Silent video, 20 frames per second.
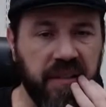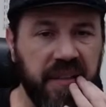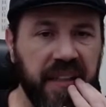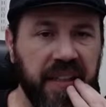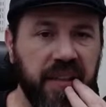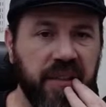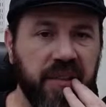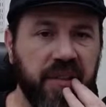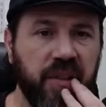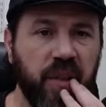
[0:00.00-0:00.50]

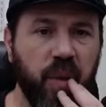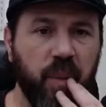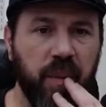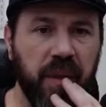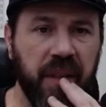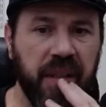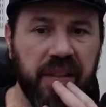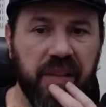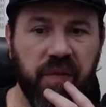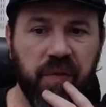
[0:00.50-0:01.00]
Thank you so
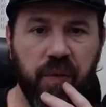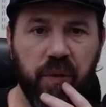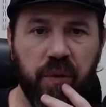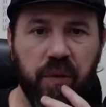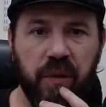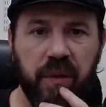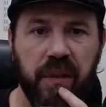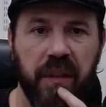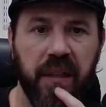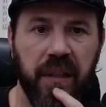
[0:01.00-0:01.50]
much
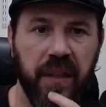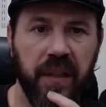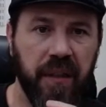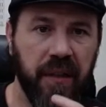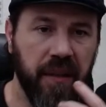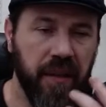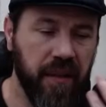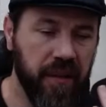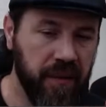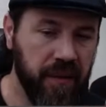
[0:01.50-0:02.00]
for
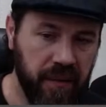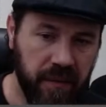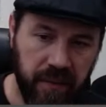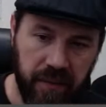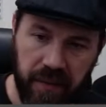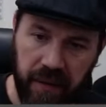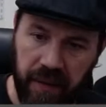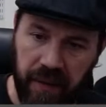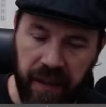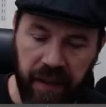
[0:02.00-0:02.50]
so
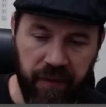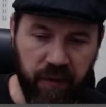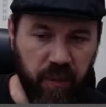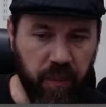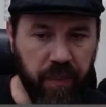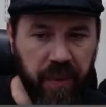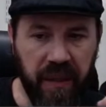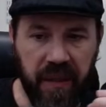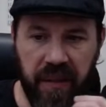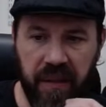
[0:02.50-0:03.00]
they said we're
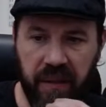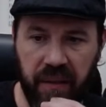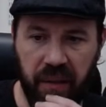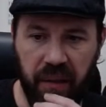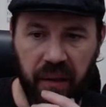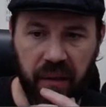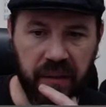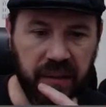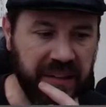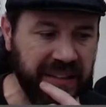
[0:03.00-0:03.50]
building a,
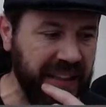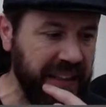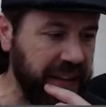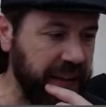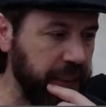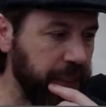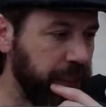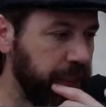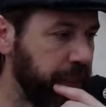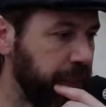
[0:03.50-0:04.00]
all the time. a